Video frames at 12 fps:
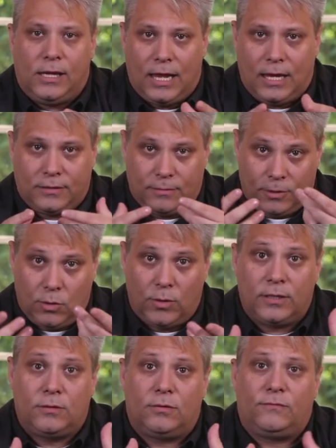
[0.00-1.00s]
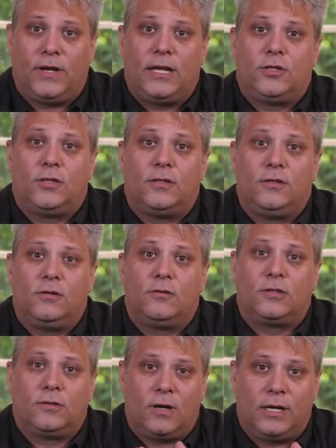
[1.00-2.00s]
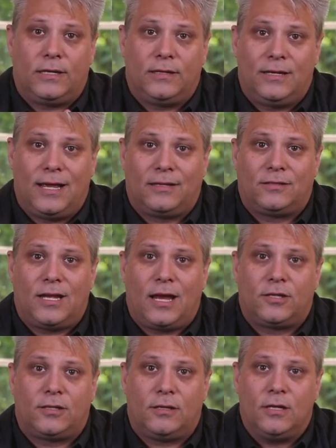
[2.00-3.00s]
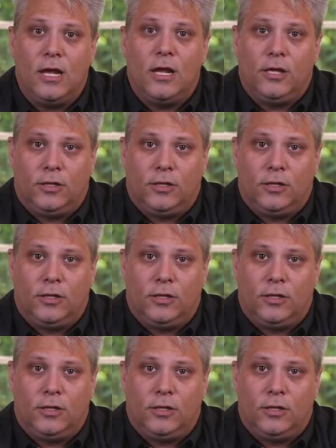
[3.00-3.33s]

as I'm going to invite you to do starting in the next section,